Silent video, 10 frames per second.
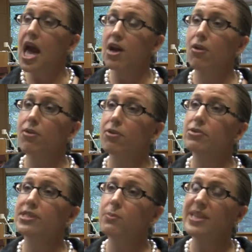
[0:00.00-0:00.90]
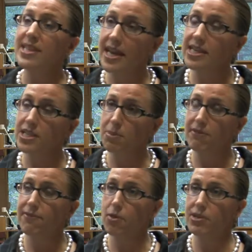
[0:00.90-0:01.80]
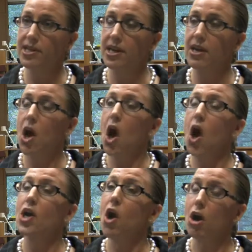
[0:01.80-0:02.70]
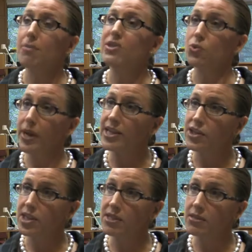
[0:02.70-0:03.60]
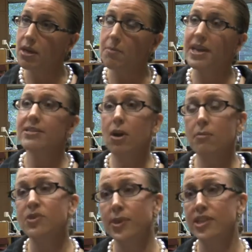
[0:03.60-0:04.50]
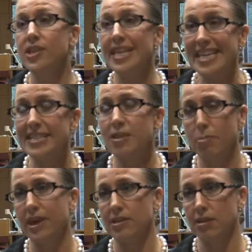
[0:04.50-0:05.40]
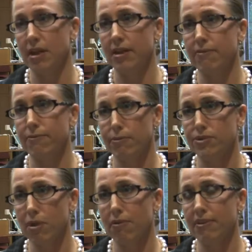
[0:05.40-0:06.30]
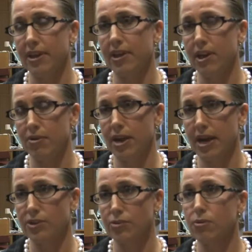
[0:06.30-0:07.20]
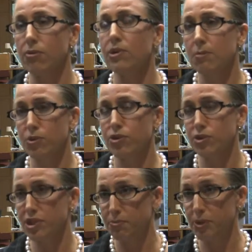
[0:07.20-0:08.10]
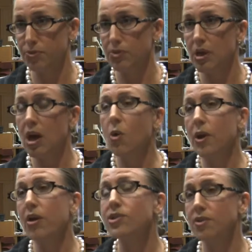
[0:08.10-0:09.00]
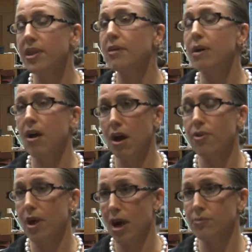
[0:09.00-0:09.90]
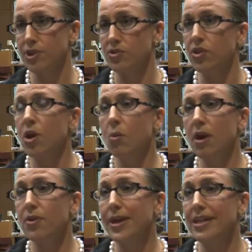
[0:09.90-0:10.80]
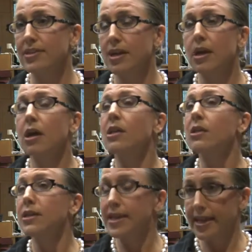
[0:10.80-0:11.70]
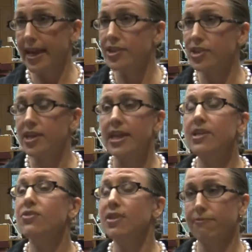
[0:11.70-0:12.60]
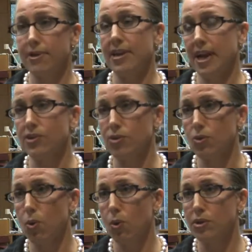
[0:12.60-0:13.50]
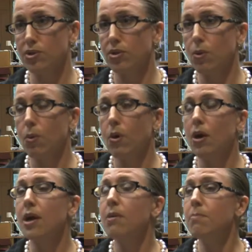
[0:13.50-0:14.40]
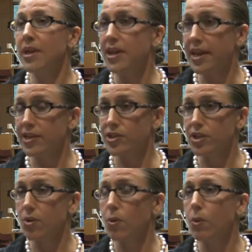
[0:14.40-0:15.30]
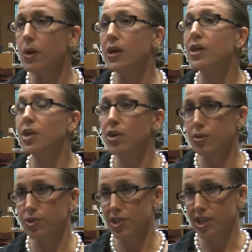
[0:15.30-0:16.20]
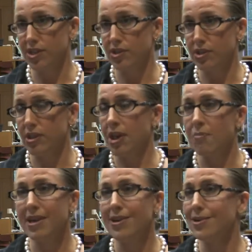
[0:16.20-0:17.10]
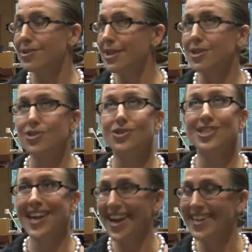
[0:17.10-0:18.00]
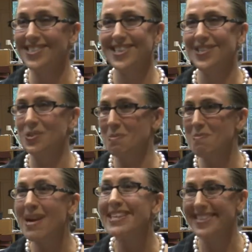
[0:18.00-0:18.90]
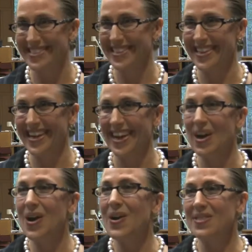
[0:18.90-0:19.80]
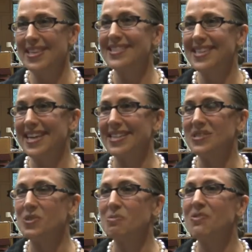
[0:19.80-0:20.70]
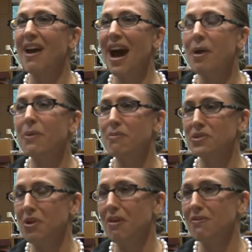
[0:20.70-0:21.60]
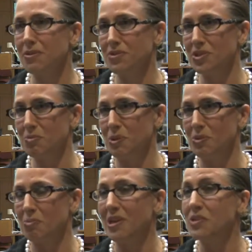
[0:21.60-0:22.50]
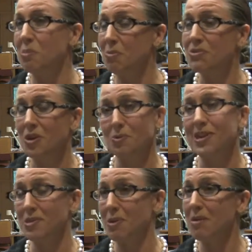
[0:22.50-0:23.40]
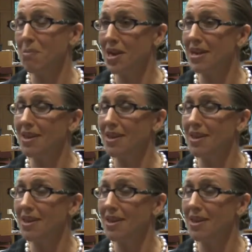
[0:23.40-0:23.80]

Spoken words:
And although we tend to be focusing on arbitration, because arbitration is the baseline for resolving international commercial disputes, we also think about other options, whether it's litigation in different national courts, or mediation, or negotiation, because it's changing tremendously these days in terms of how we resolve those disputes, because people don't want to spend money,